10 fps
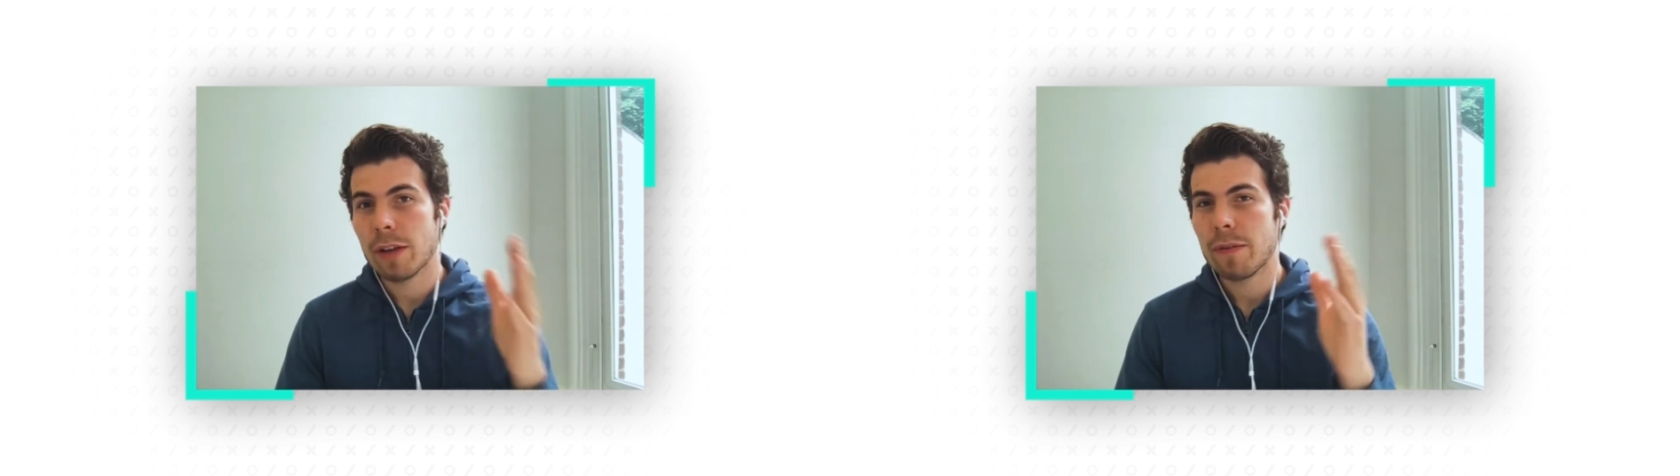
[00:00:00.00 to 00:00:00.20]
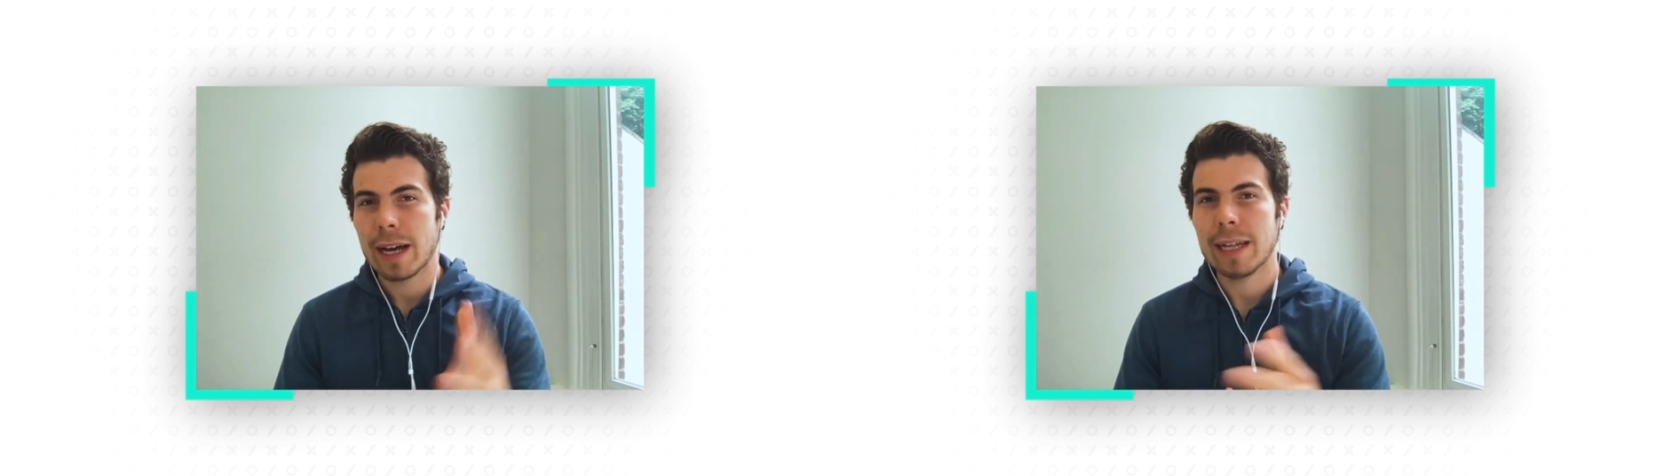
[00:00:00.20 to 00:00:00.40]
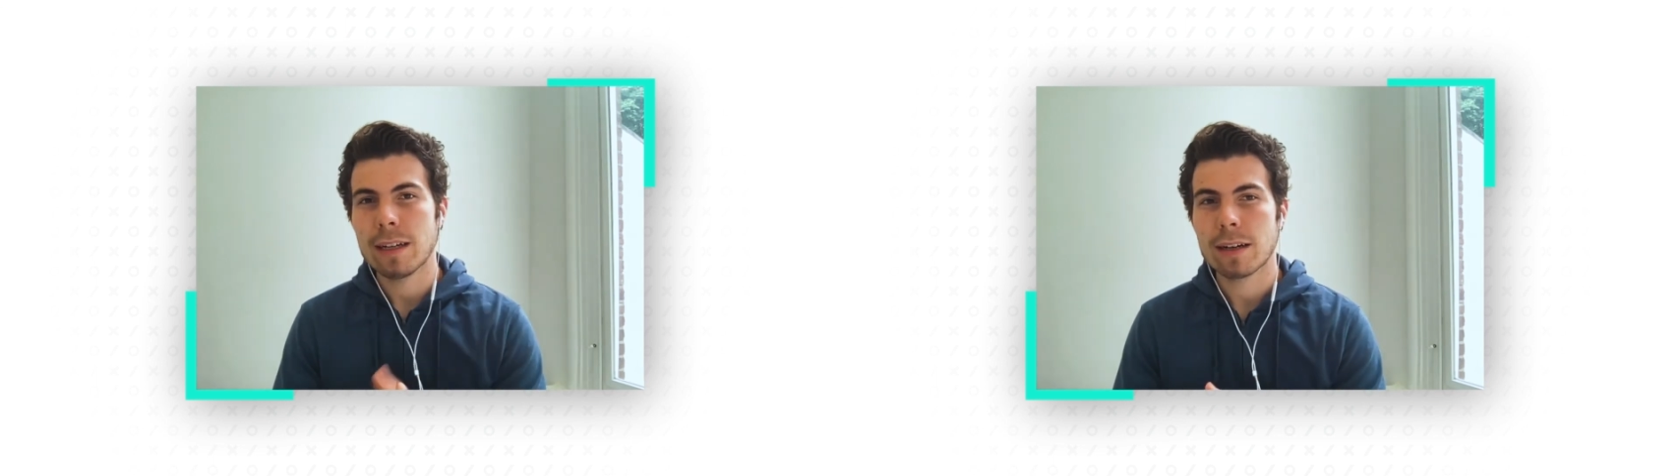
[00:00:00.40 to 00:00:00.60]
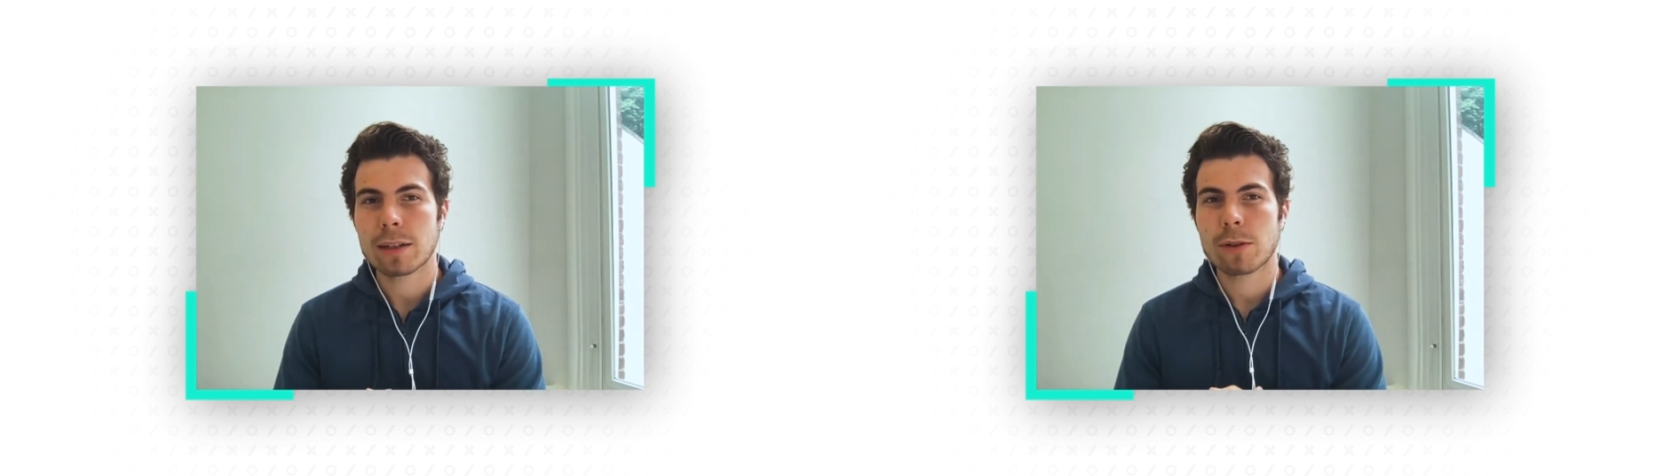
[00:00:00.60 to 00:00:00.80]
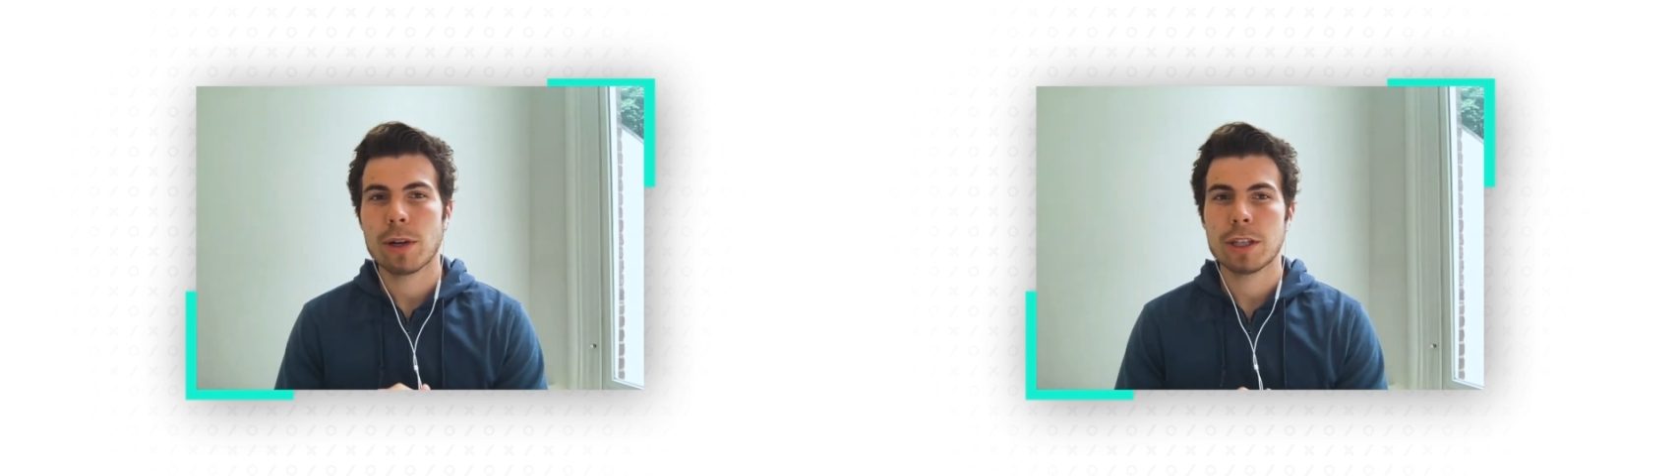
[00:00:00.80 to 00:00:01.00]
you have any
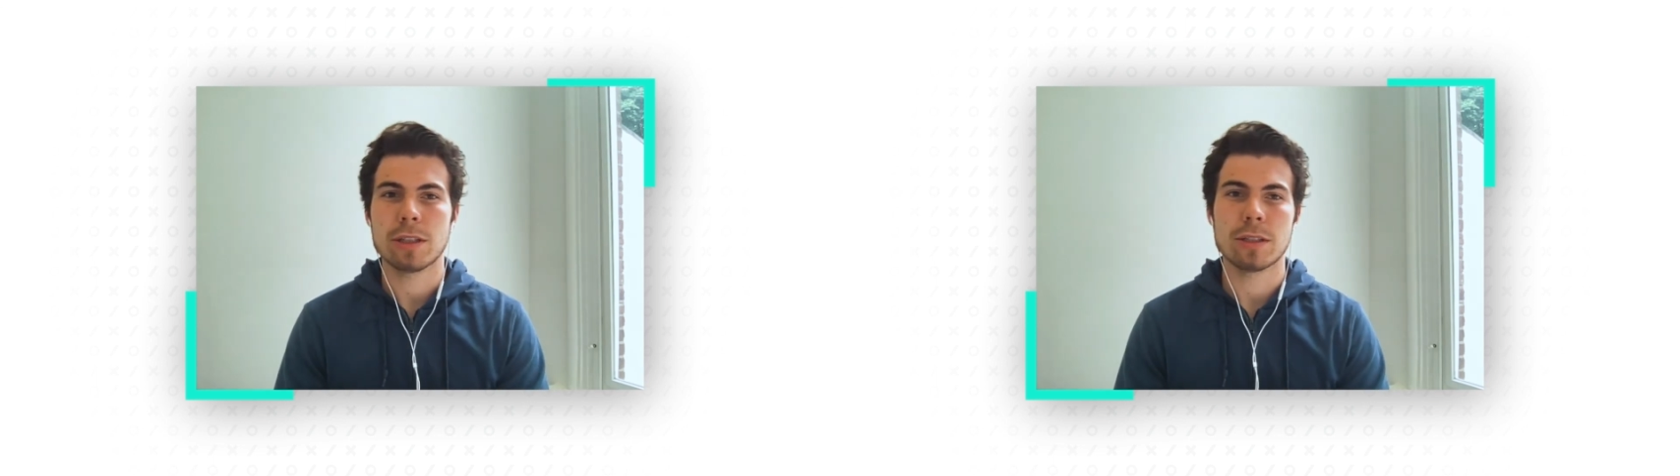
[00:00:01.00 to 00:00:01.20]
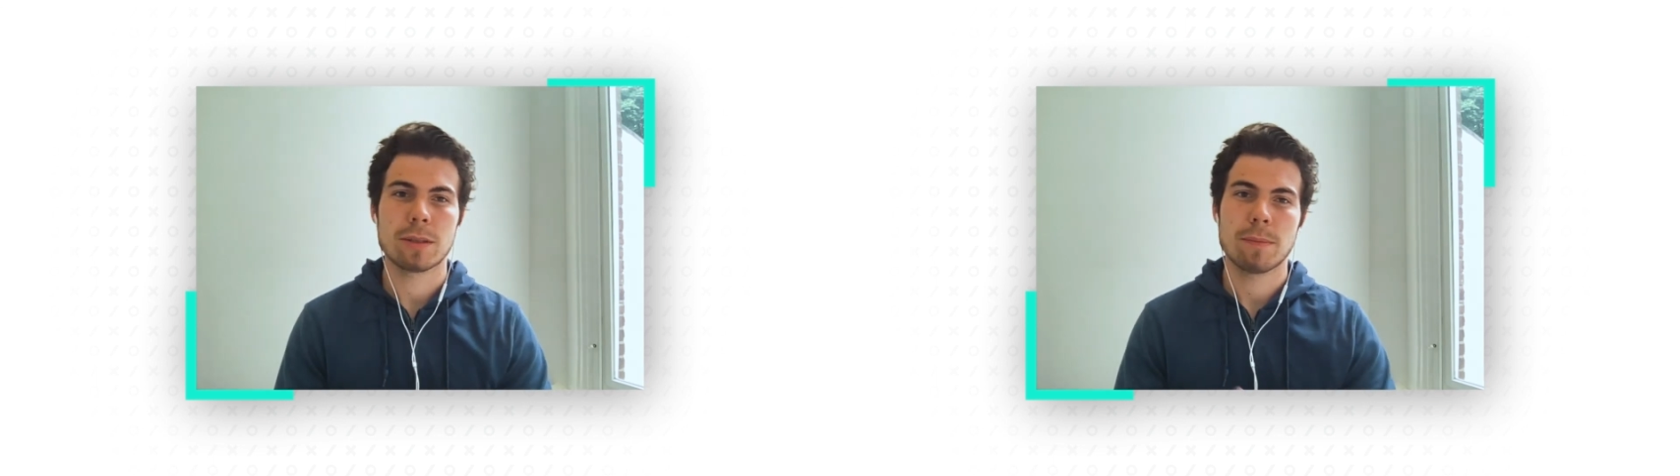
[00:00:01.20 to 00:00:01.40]
other questions,